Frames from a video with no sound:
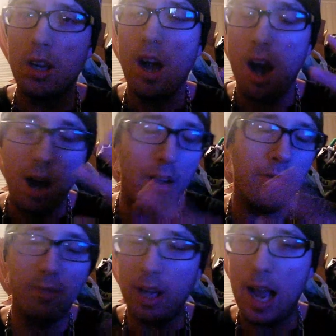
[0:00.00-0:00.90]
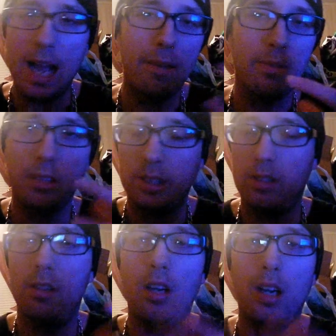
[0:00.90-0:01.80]
of half, you know,
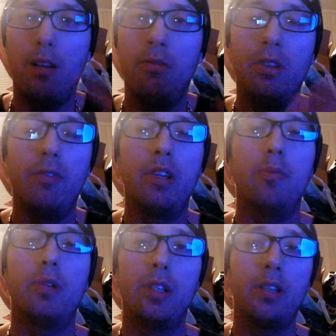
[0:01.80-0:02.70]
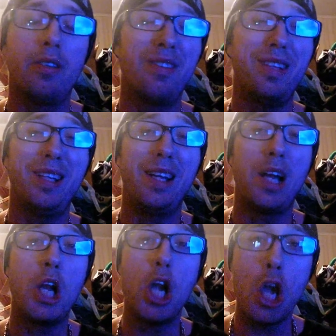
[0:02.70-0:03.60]
of the Vampire Diaries. I
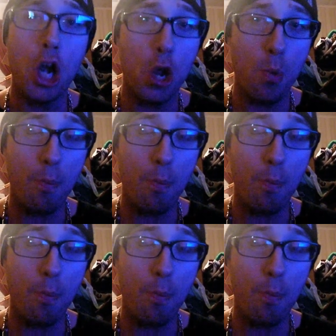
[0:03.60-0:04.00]
nope.